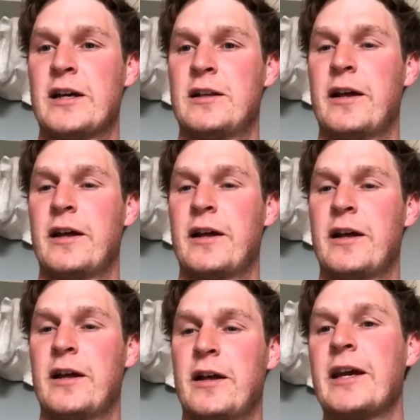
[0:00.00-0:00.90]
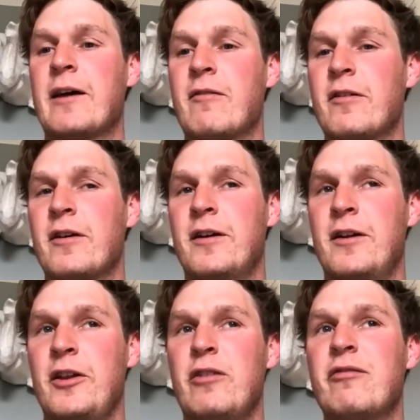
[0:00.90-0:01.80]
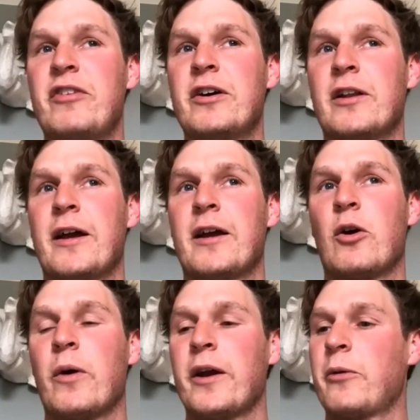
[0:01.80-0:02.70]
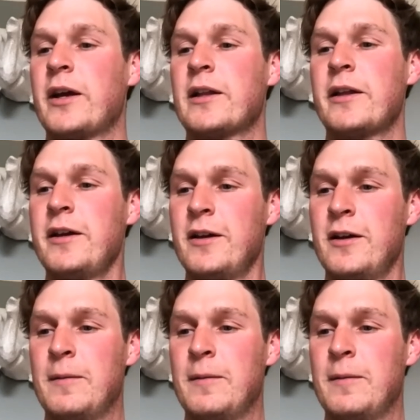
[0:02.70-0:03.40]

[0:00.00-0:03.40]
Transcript: and like you can feel like quite quickly,